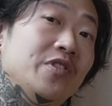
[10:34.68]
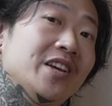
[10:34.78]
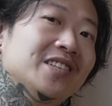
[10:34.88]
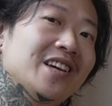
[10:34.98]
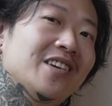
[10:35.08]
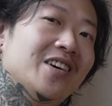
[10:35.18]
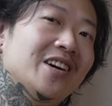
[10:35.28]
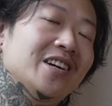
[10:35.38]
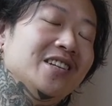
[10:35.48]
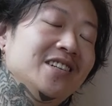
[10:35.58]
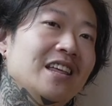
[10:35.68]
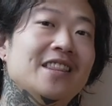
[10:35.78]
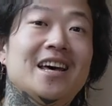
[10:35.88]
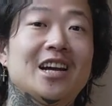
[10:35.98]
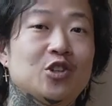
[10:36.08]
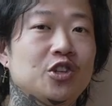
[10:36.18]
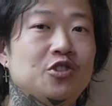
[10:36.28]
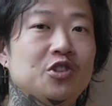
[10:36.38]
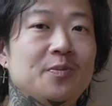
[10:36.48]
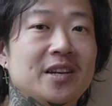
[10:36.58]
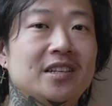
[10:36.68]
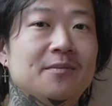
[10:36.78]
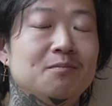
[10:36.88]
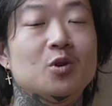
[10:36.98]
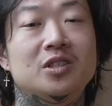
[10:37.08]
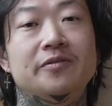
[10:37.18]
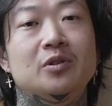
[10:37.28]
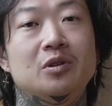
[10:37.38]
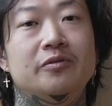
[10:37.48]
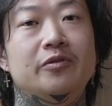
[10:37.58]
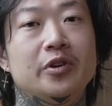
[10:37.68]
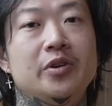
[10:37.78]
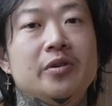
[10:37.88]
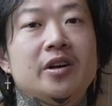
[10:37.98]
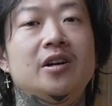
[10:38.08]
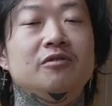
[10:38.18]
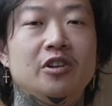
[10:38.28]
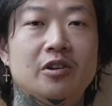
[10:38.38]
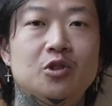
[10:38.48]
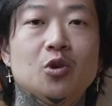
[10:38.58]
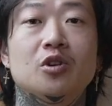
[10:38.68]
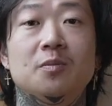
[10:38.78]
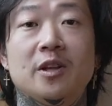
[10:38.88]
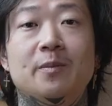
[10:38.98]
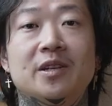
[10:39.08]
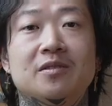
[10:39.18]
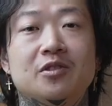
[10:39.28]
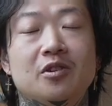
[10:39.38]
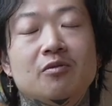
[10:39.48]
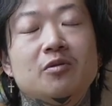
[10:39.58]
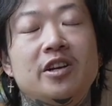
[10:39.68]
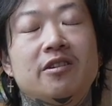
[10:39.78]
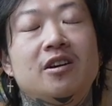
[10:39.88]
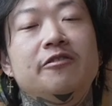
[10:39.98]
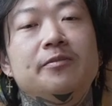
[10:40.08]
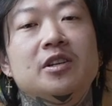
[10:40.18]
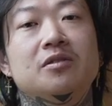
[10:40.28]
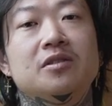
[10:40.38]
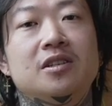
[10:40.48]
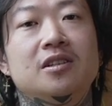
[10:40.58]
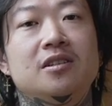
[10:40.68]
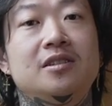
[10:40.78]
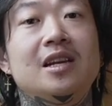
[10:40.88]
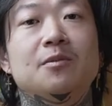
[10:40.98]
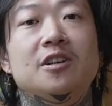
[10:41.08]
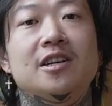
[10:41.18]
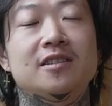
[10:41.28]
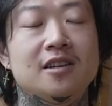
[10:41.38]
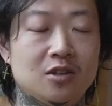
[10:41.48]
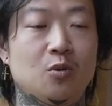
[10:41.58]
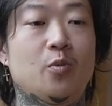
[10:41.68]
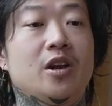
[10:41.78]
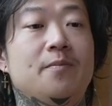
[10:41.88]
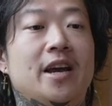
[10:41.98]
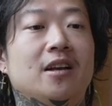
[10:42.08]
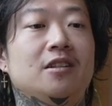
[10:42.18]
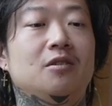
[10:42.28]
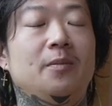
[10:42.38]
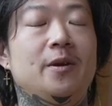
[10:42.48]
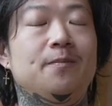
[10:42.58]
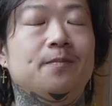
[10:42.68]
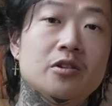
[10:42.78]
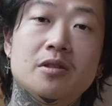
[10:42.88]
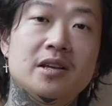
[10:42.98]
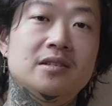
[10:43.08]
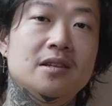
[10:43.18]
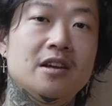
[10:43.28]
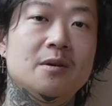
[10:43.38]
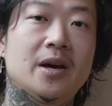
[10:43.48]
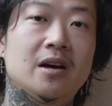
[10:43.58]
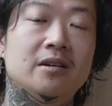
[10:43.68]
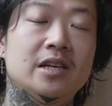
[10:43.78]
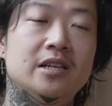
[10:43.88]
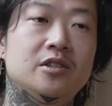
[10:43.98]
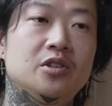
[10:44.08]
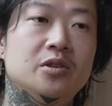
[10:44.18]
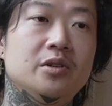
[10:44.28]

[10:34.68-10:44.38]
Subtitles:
things get hard. And that actually just makes it more difficult for your, shoulder blade muscles, your rotator cuff muscles to stabilize. So bring them back a little bit. Other things to think about is to